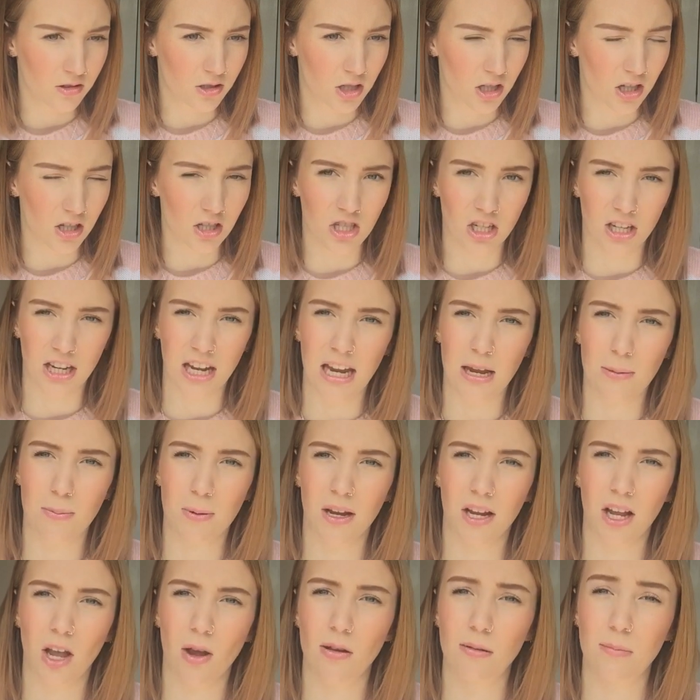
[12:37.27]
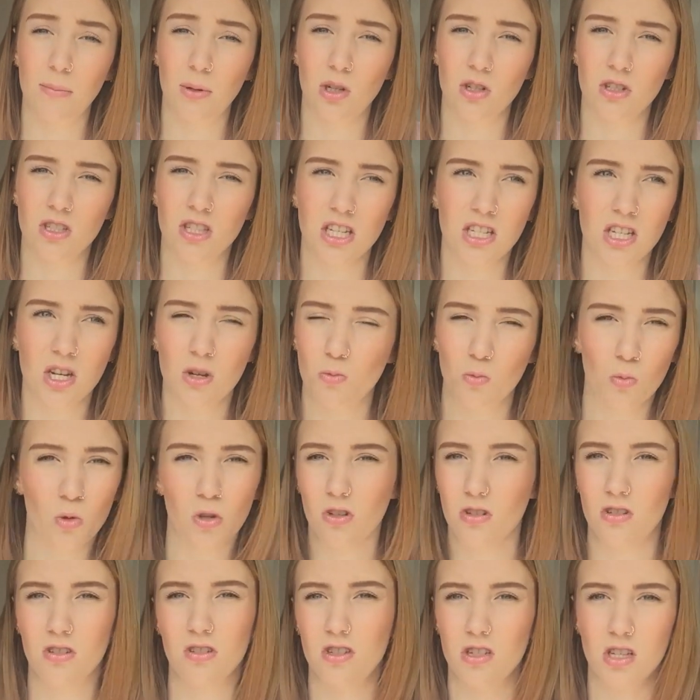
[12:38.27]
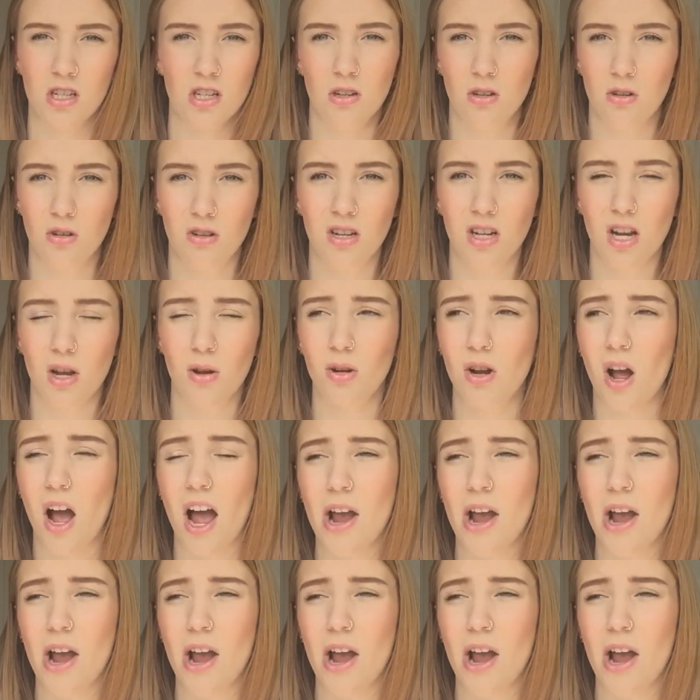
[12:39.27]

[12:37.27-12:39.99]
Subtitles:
to keep it going, because they don't want to, you know.